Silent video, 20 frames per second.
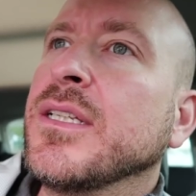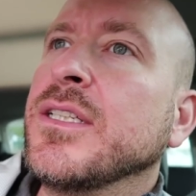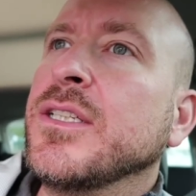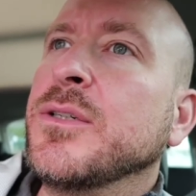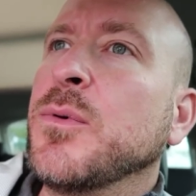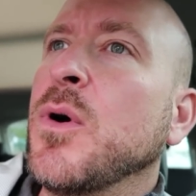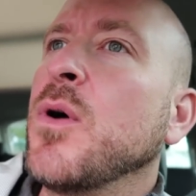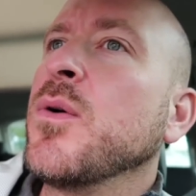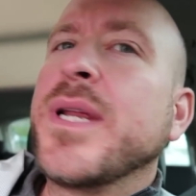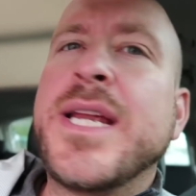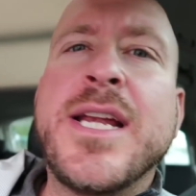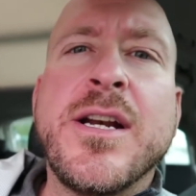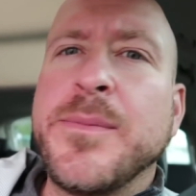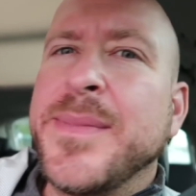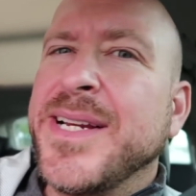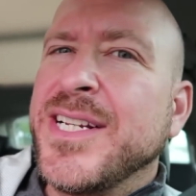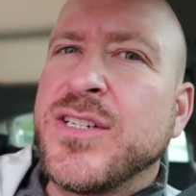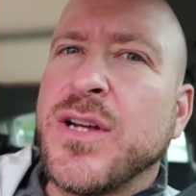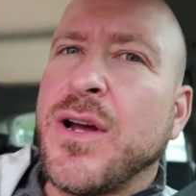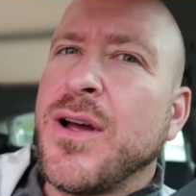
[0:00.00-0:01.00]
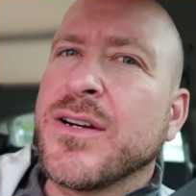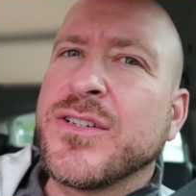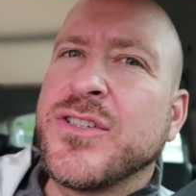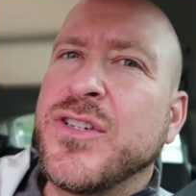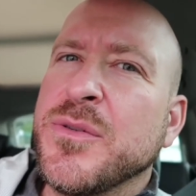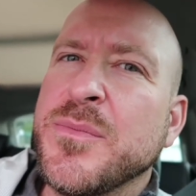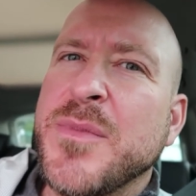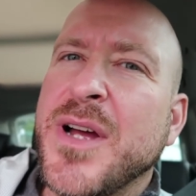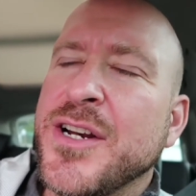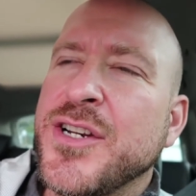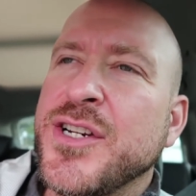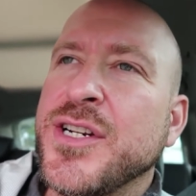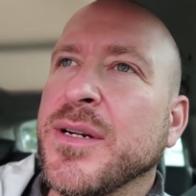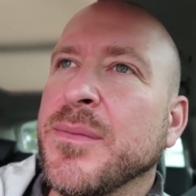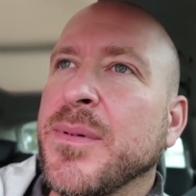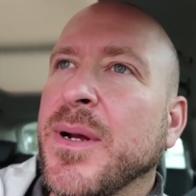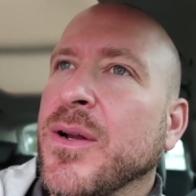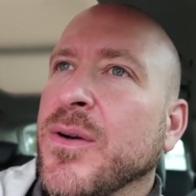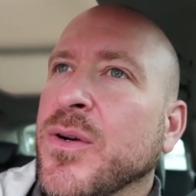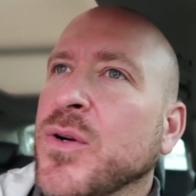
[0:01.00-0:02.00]
You won't hear me talk too much
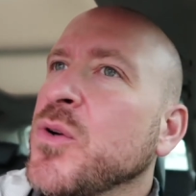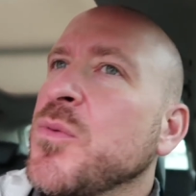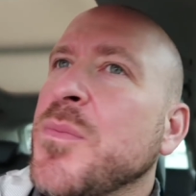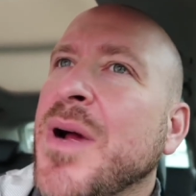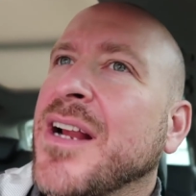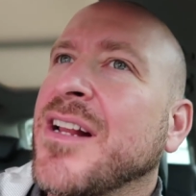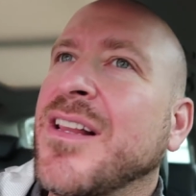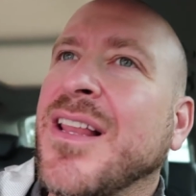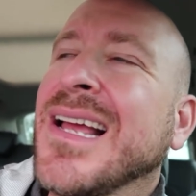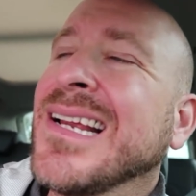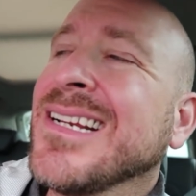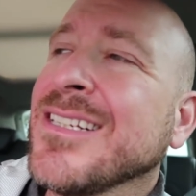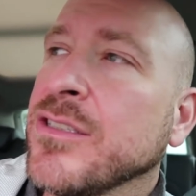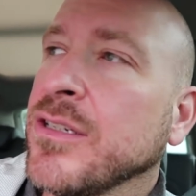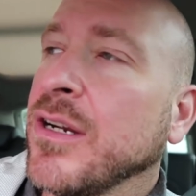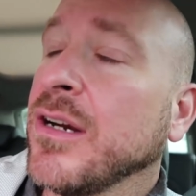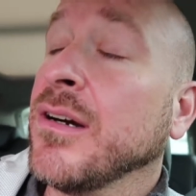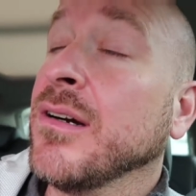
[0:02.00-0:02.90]
about who my clients